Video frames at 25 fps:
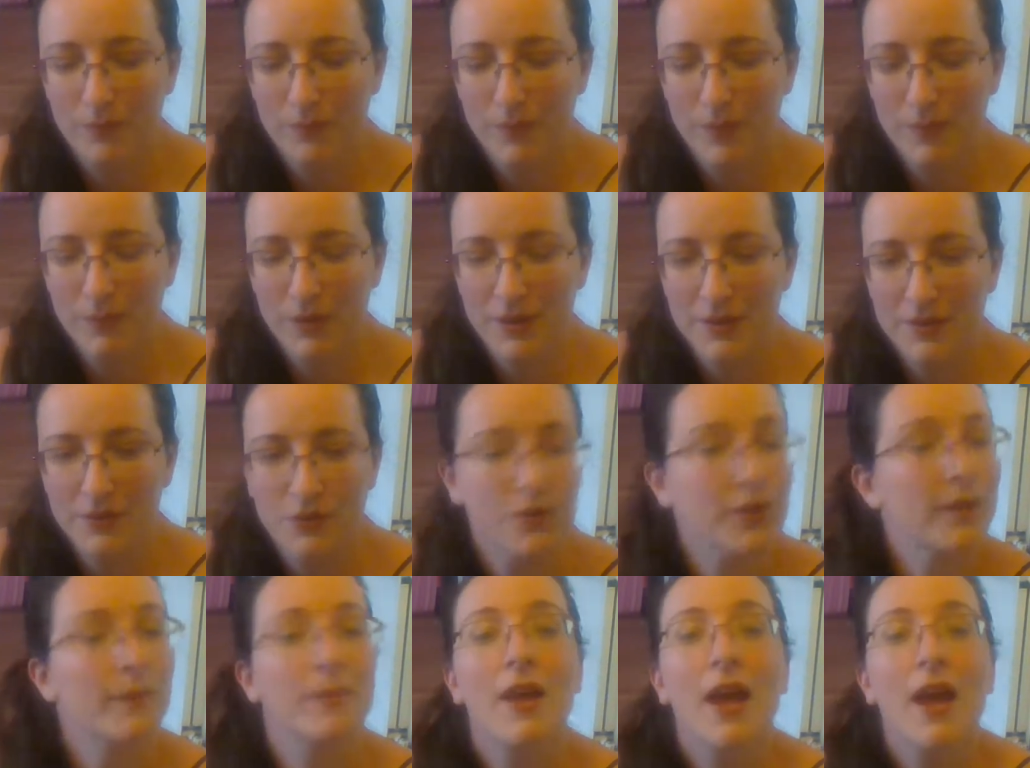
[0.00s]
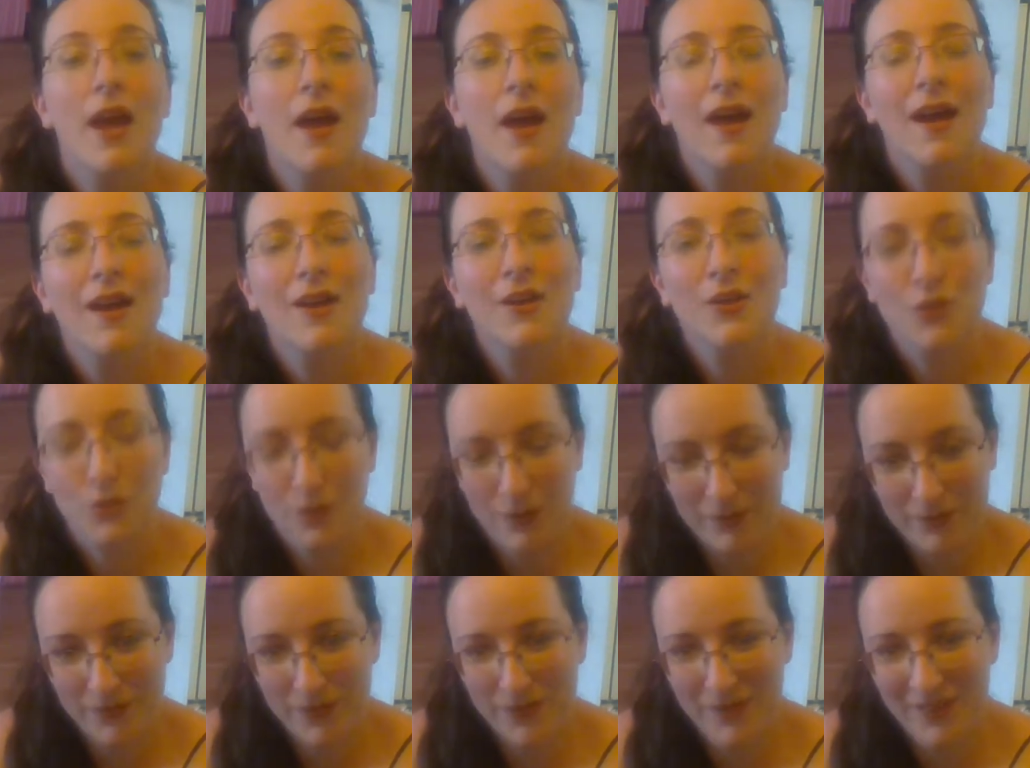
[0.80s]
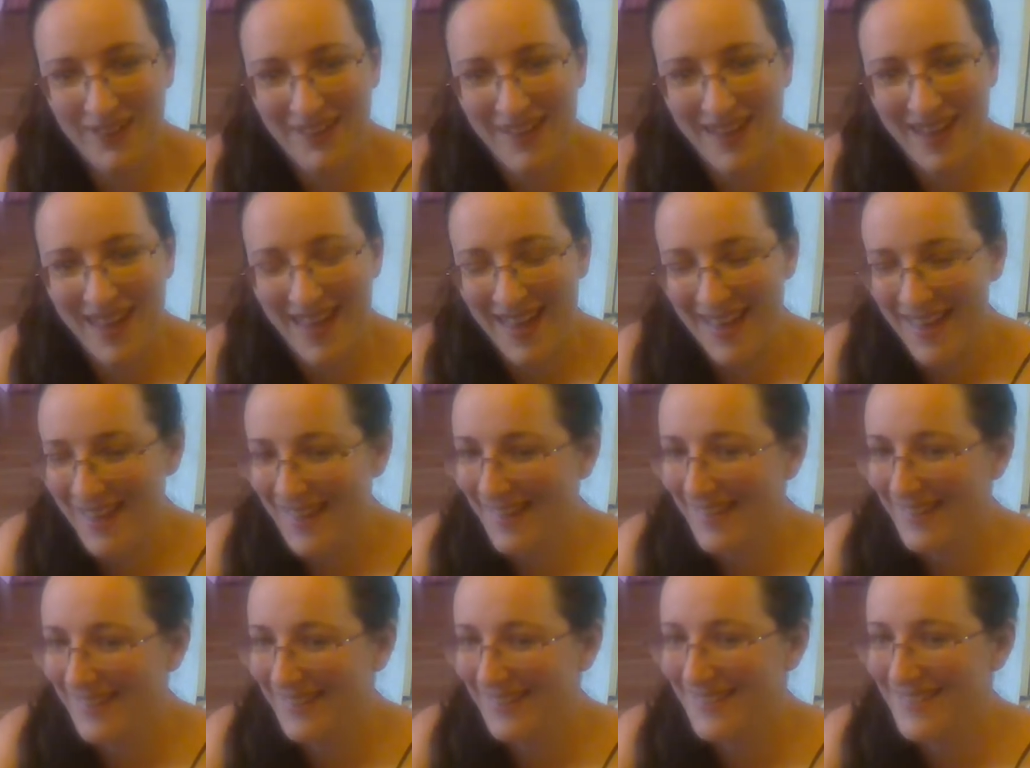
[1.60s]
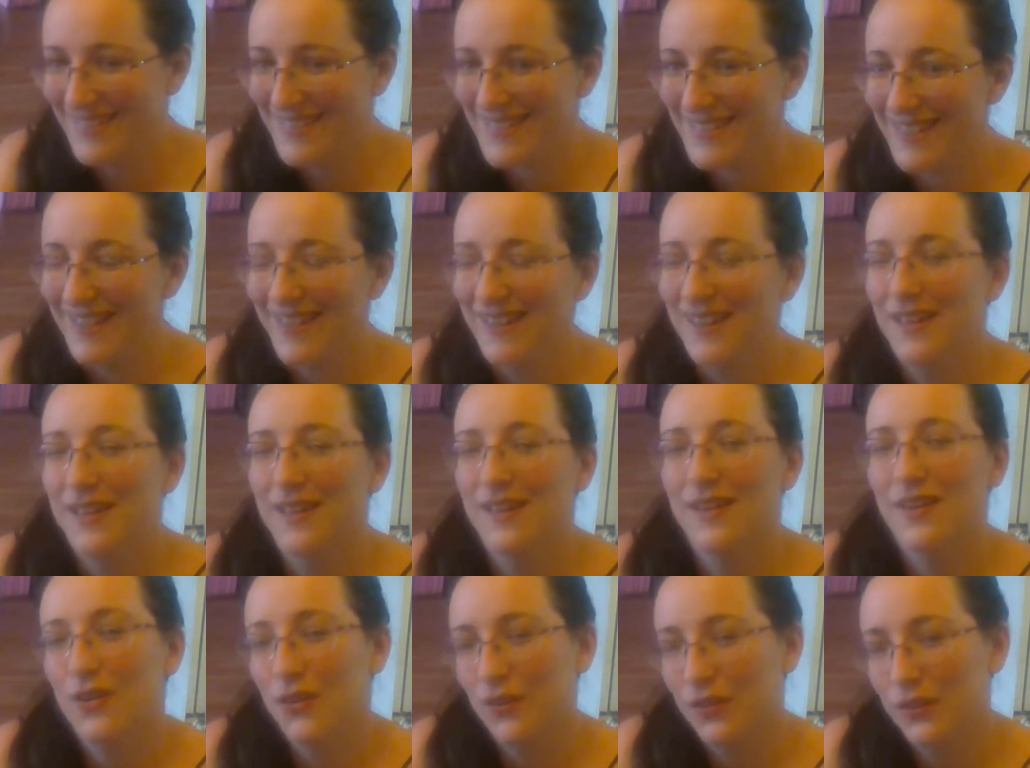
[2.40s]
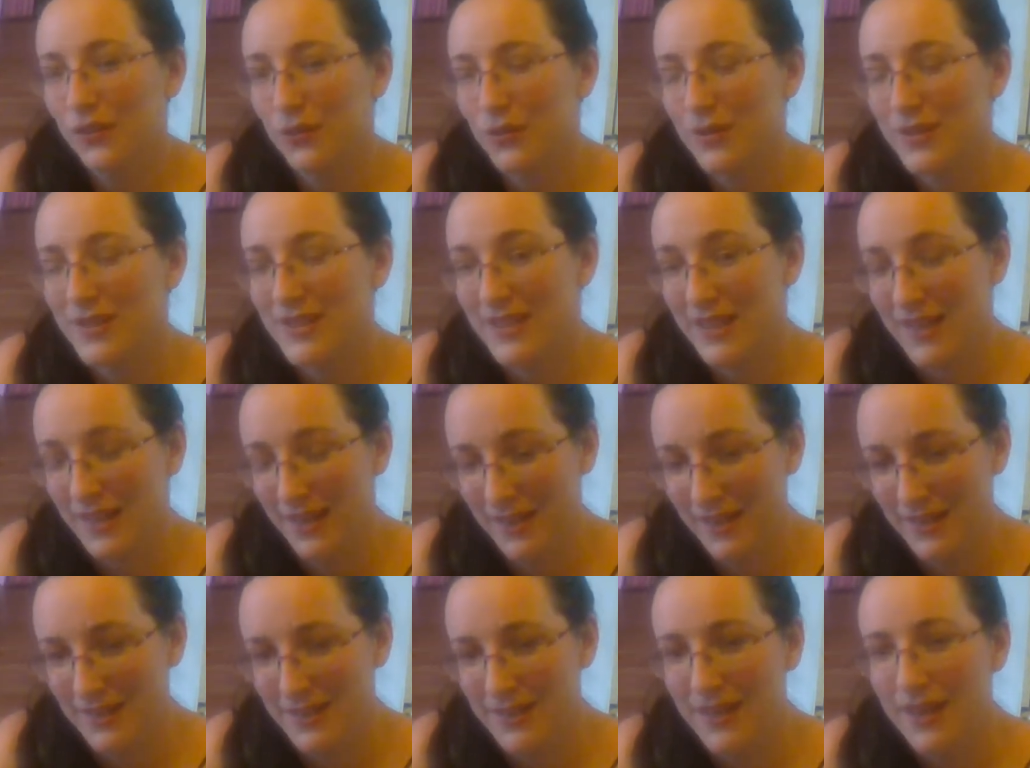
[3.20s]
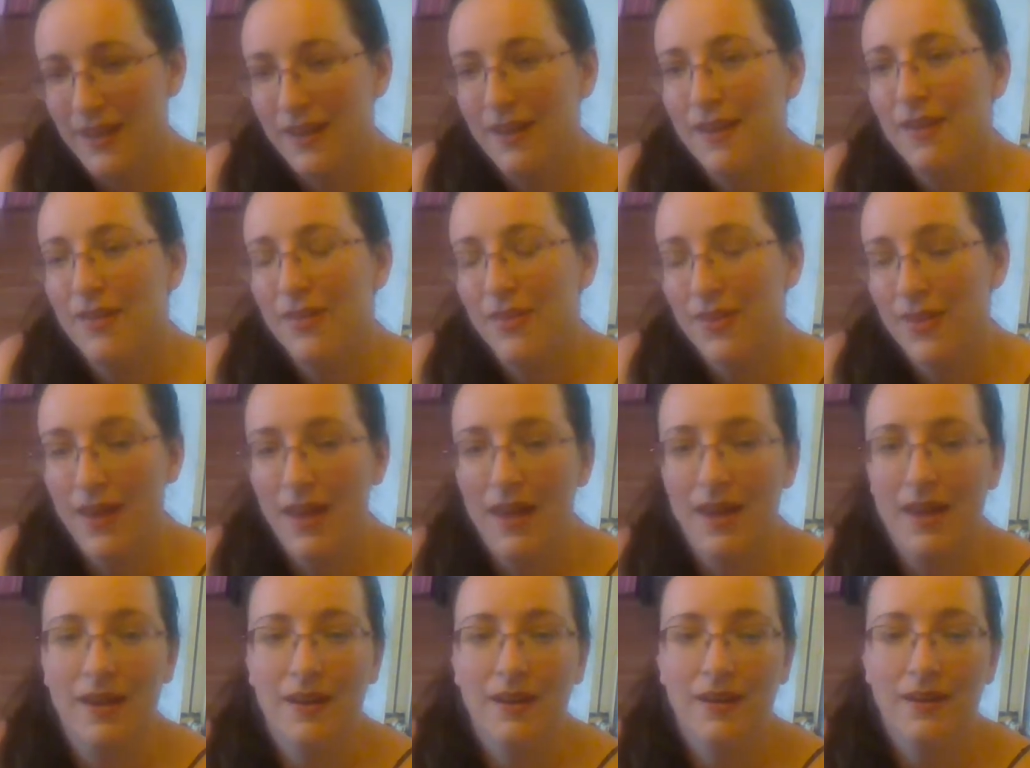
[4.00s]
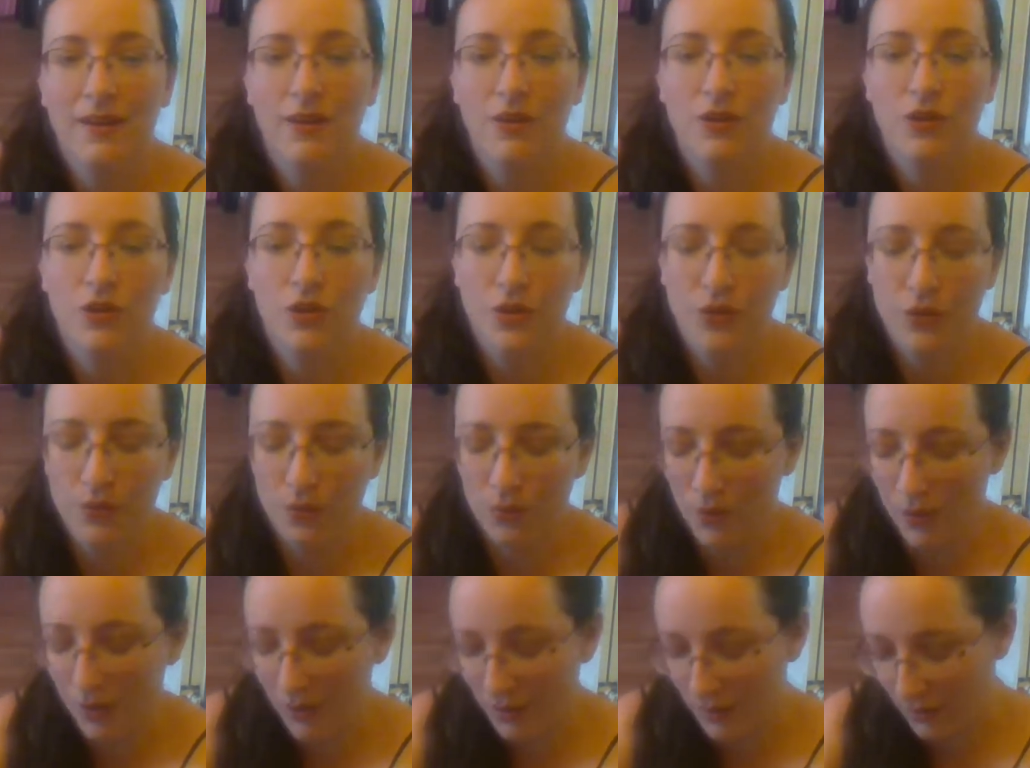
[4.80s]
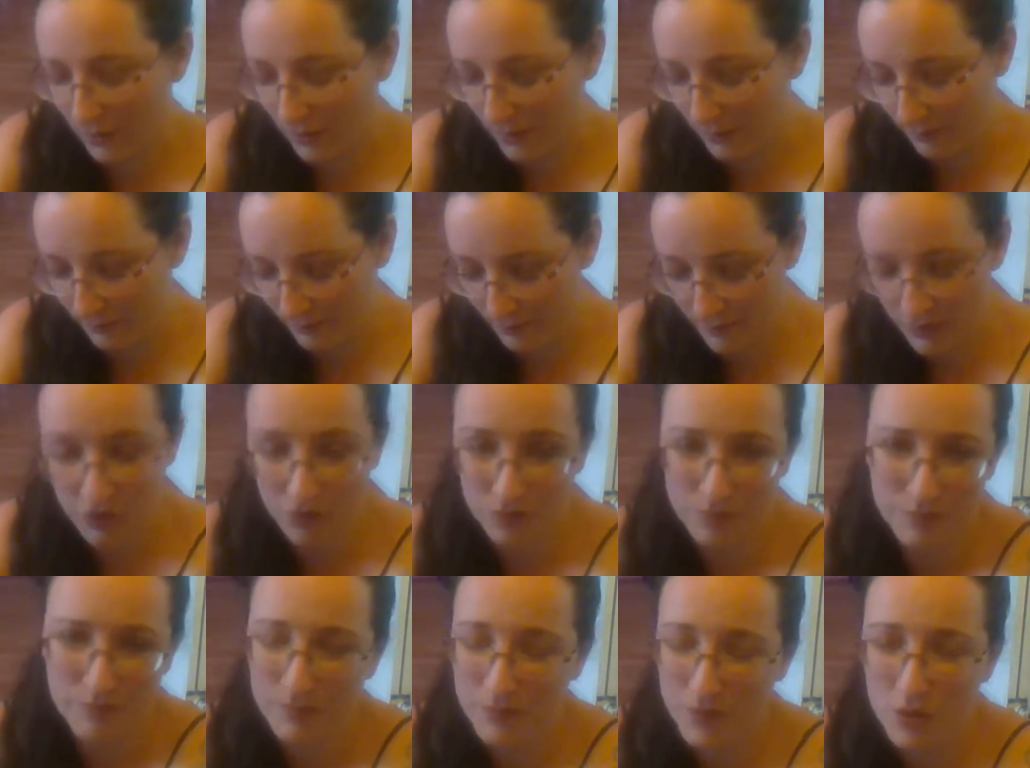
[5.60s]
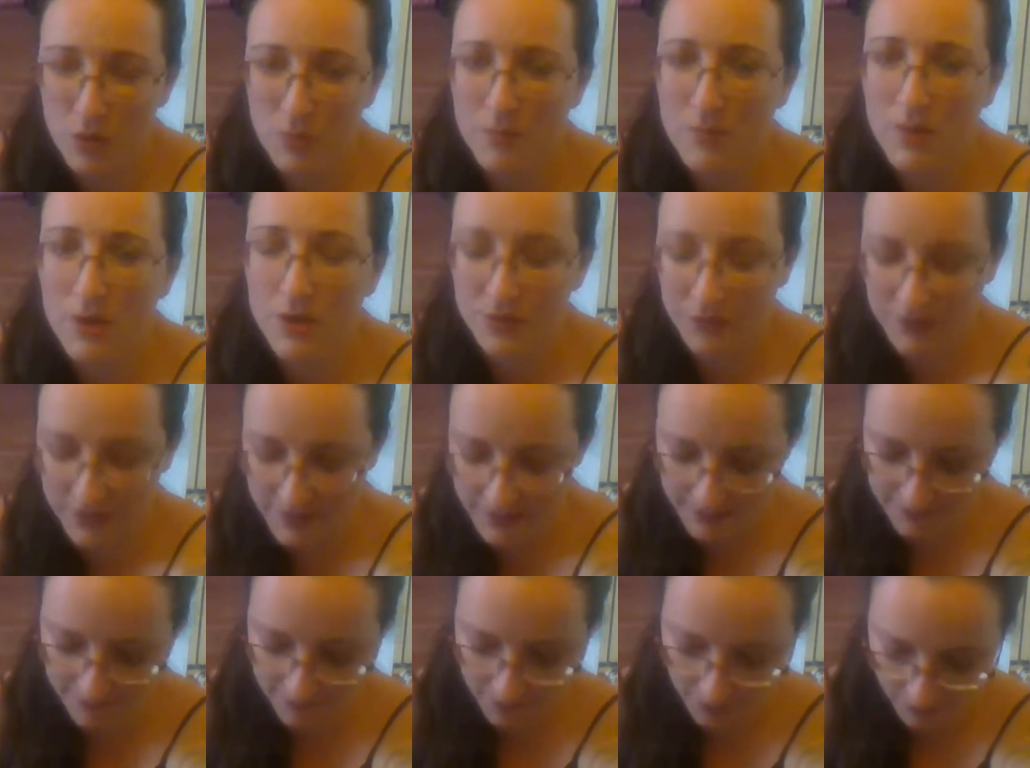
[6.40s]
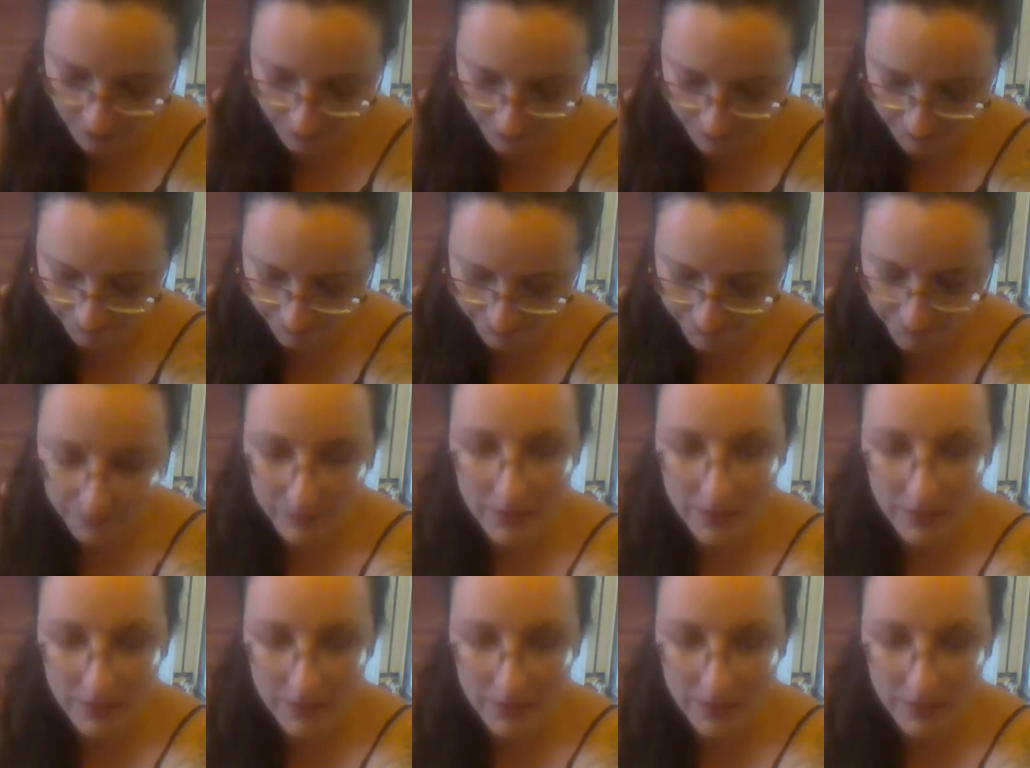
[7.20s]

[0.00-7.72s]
my brain's gone now, Griffon and Noceros kit, then you're mostly fine.